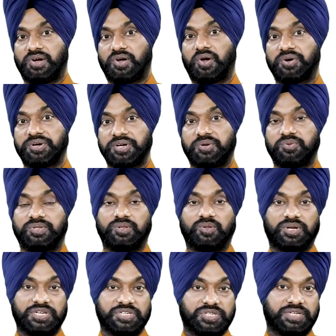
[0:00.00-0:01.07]
according to the
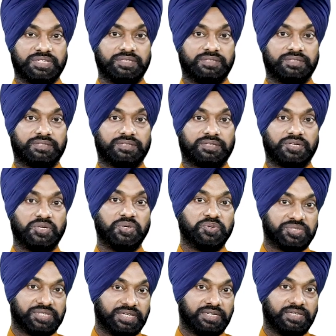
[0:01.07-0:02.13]
location,
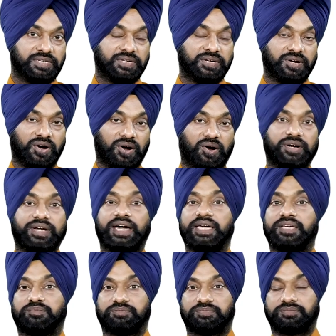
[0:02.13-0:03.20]
user or
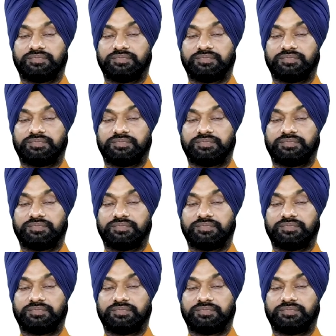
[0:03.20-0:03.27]
time?